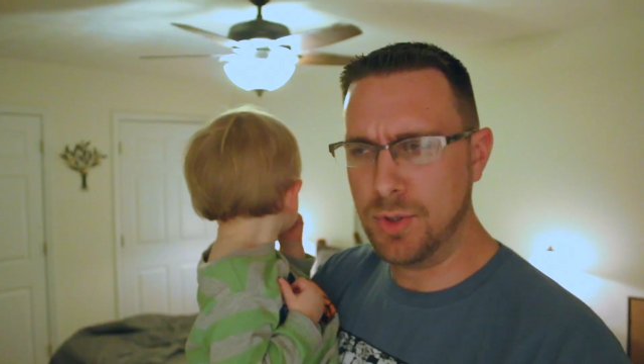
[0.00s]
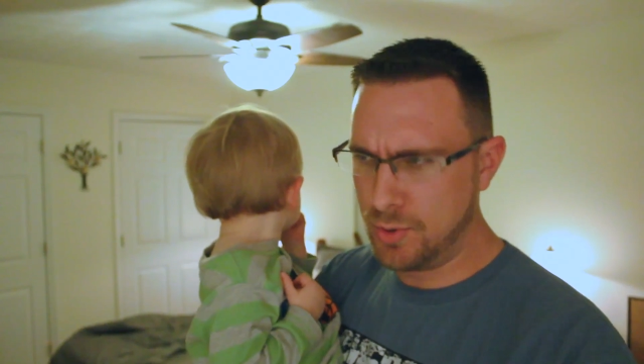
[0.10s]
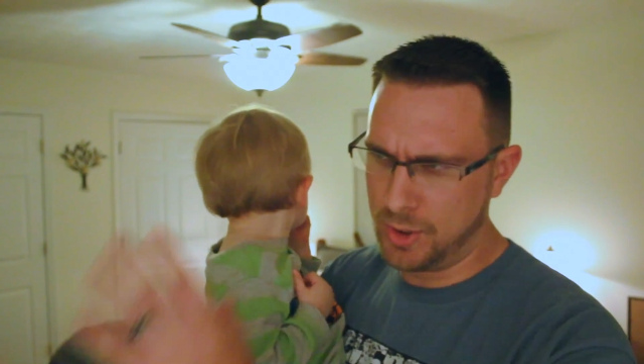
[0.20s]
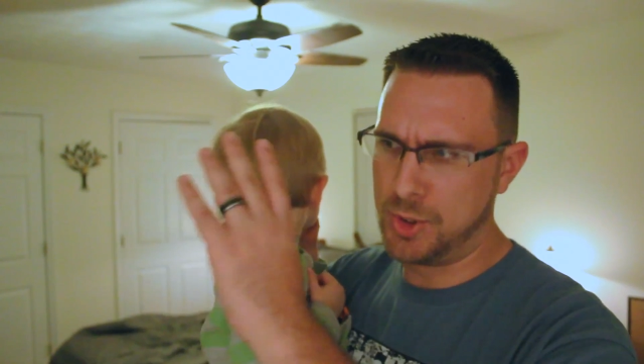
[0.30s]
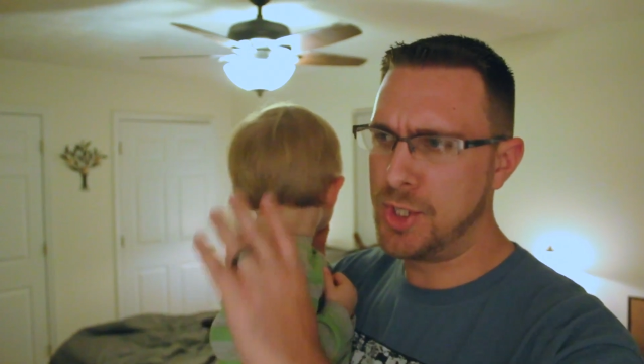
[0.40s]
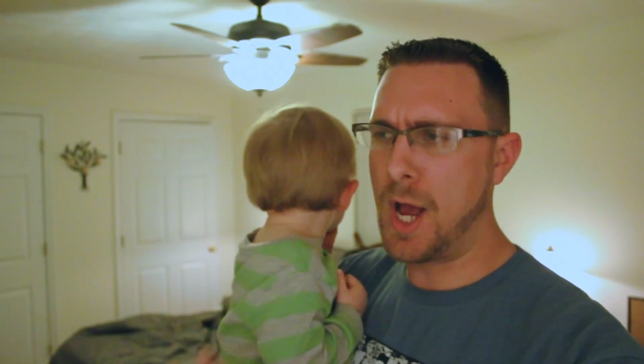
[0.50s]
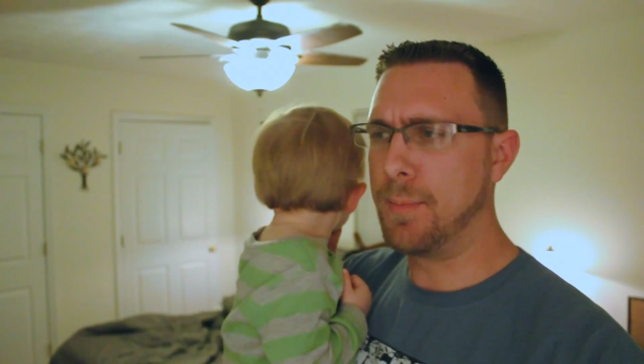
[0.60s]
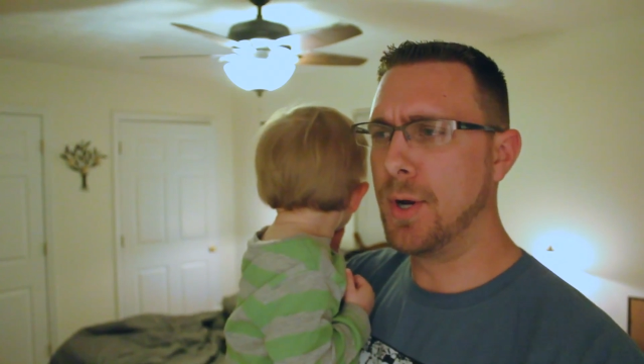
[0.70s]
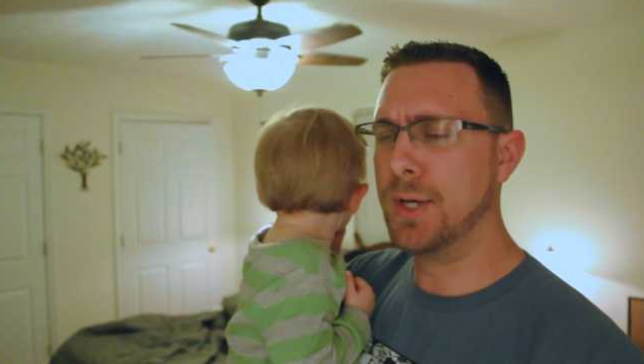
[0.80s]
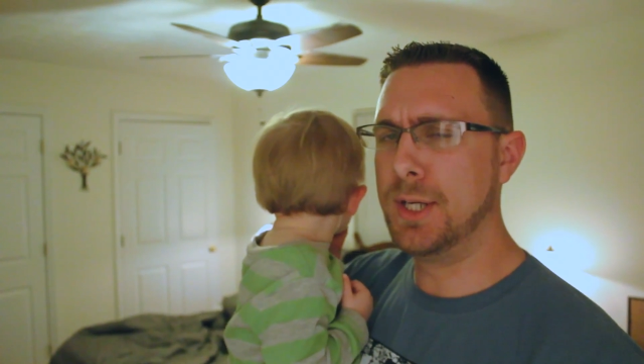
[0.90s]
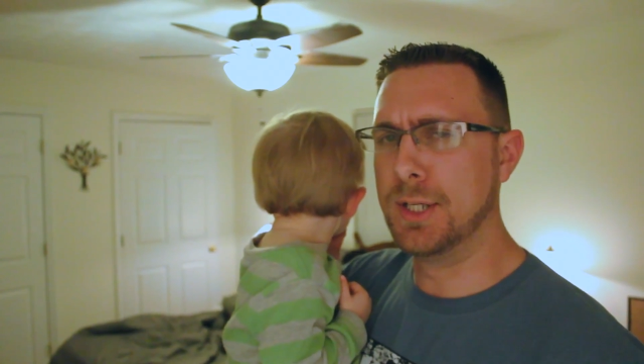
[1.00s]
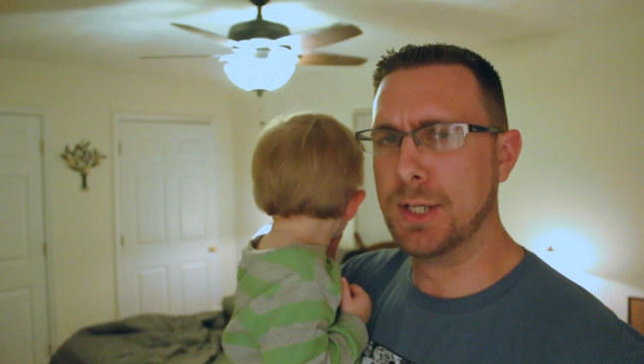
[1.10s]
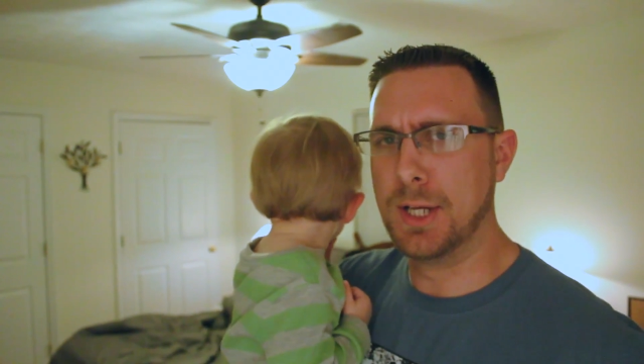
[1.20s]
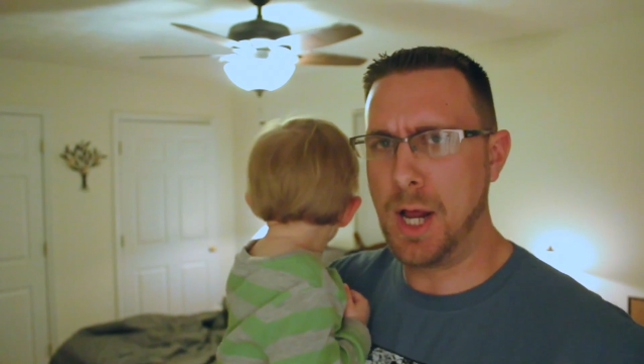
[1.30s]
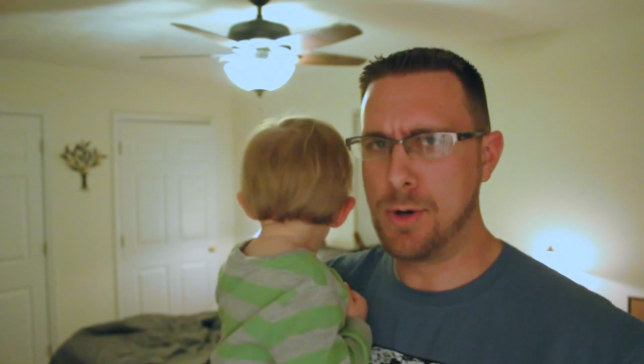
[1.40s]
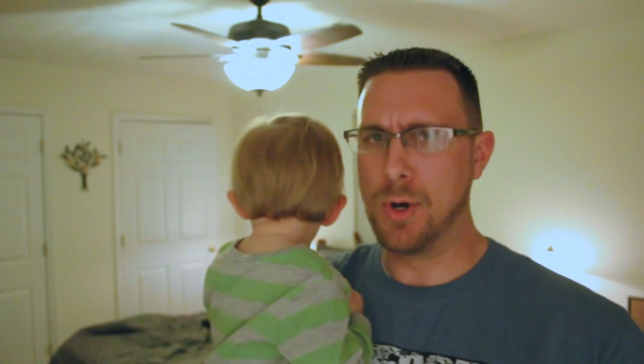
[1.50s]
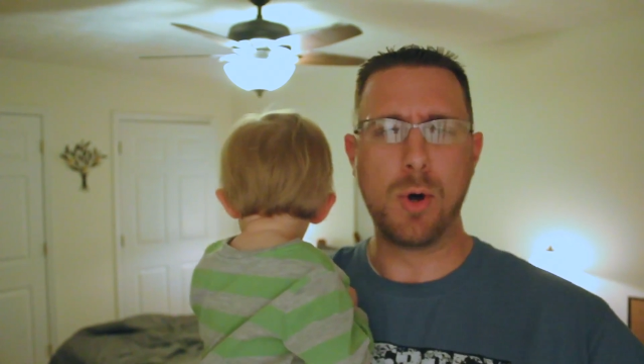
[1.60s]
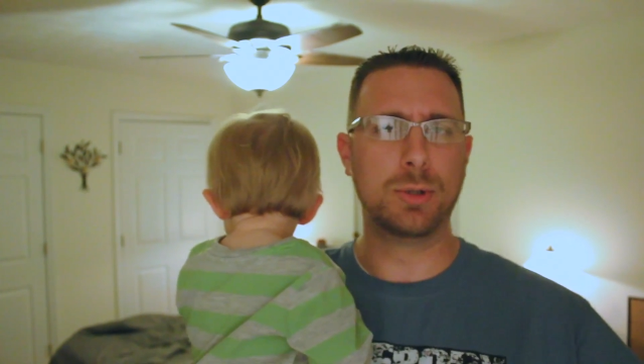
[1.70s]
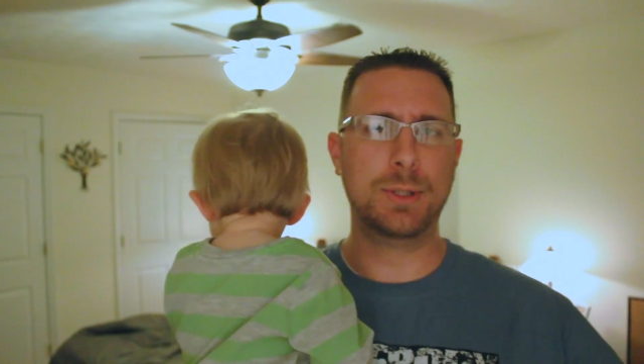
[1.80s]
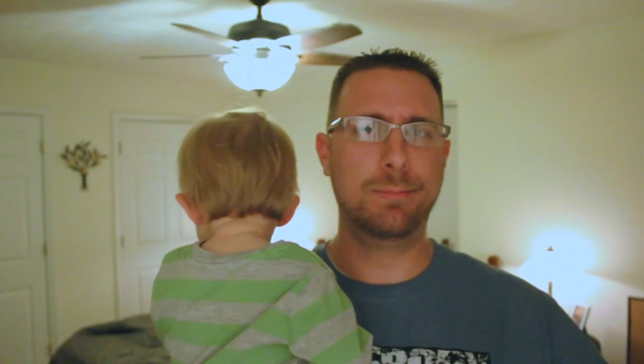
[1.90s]
you can shop, honey, and, and I'll
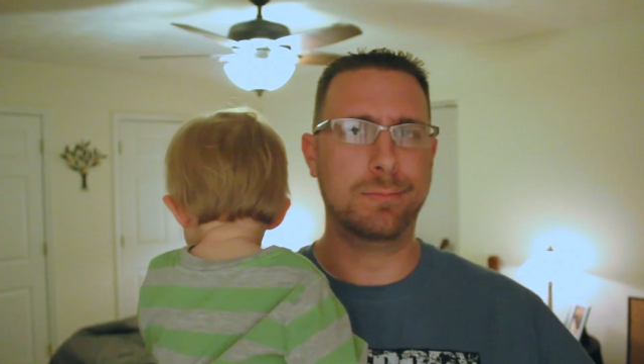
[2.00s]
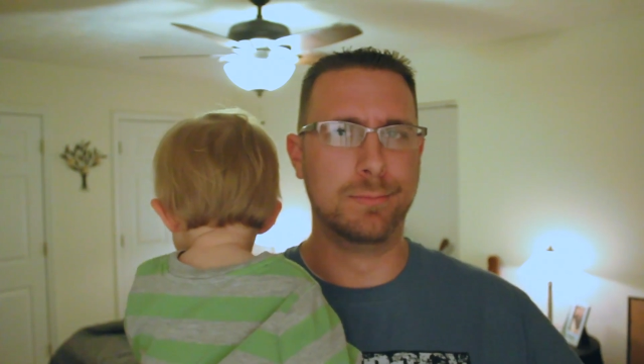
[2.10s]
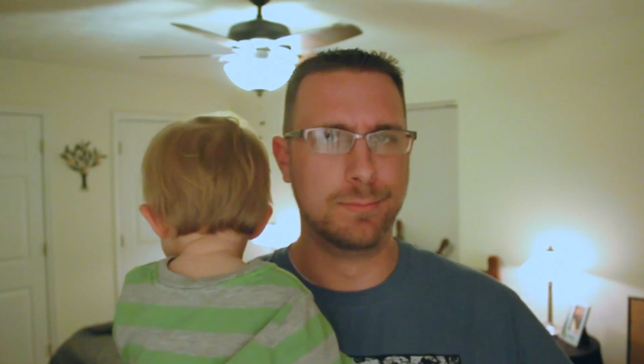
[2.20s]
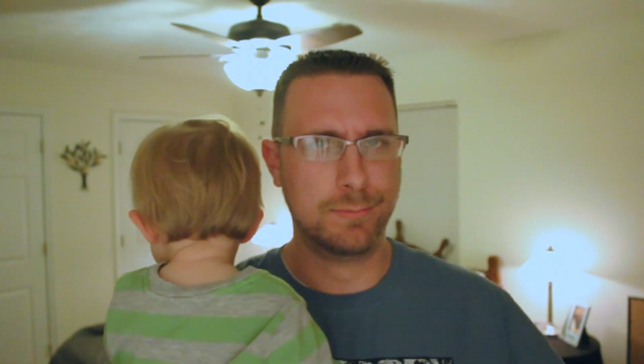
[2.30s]
hold them.